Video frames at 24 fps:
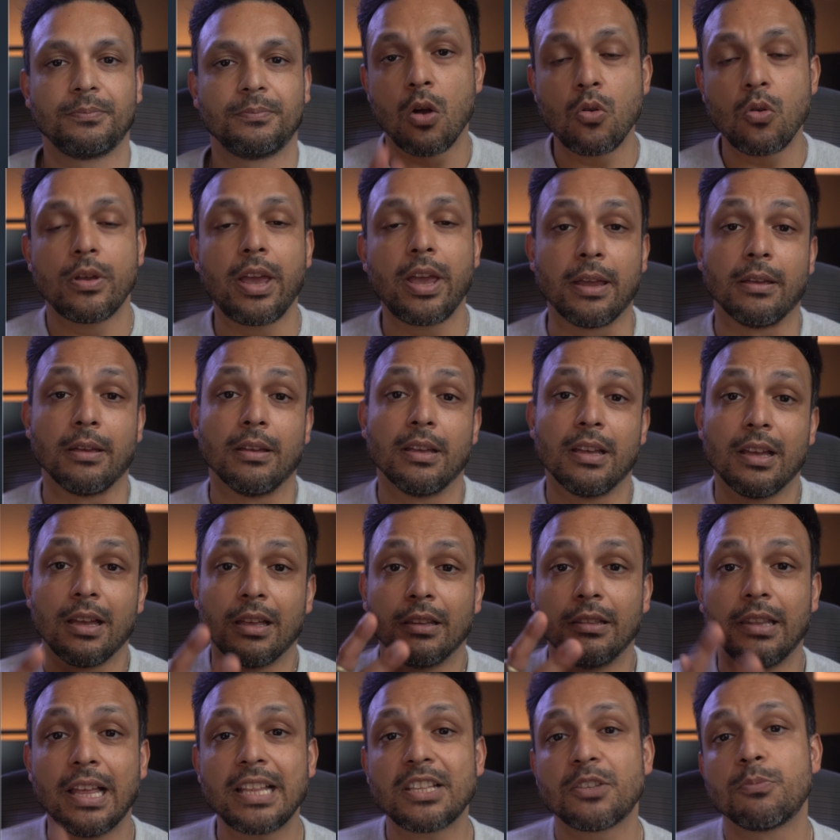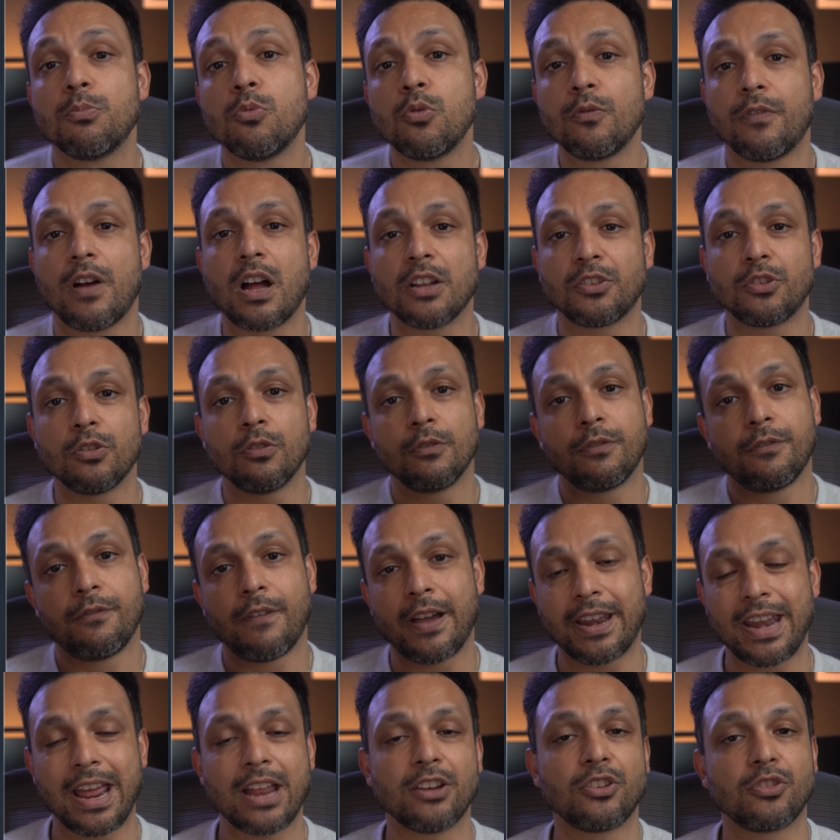Okay, Let's move on to
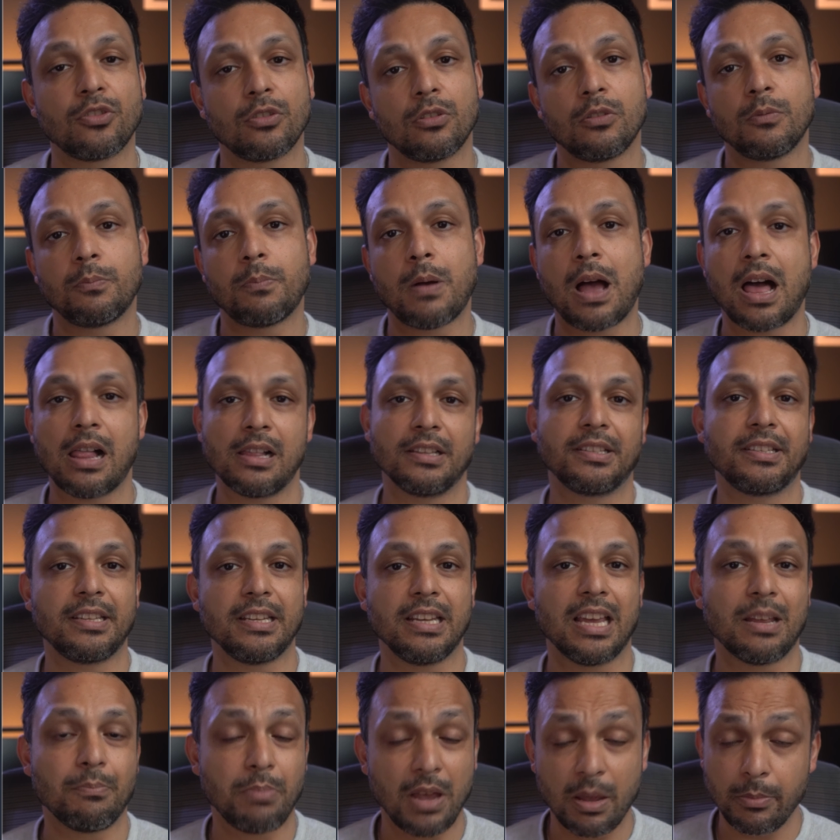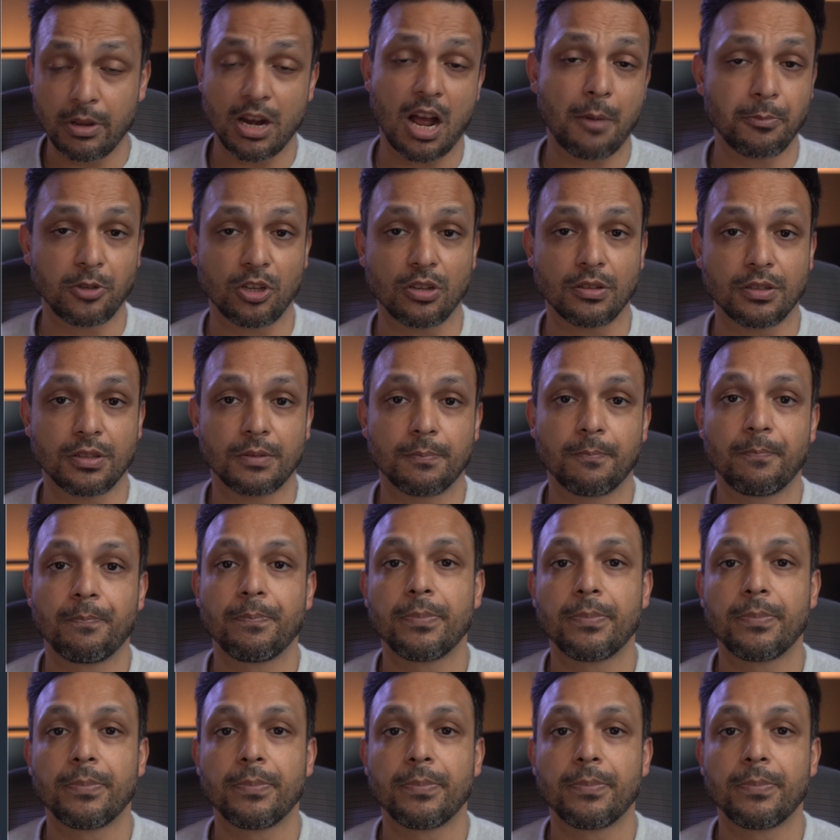financial policy and payment options.